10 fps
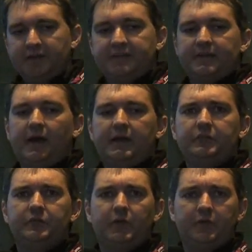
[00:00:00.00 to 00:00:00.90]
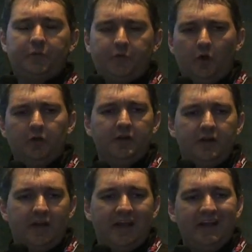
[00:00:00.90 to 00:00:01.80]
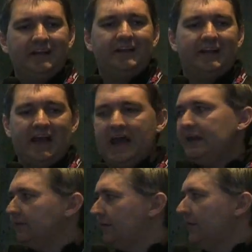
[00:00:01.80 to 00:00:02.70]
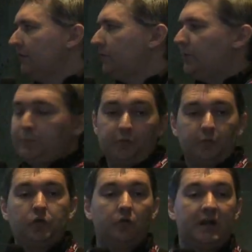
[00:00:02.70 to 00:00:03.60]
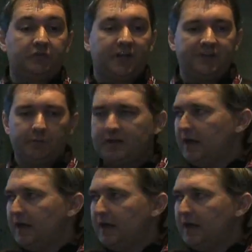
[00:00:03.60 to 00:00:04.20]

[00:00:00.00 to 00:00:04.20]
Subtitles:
Kitai is a very foreign and alien land to people from Conan's kingdom.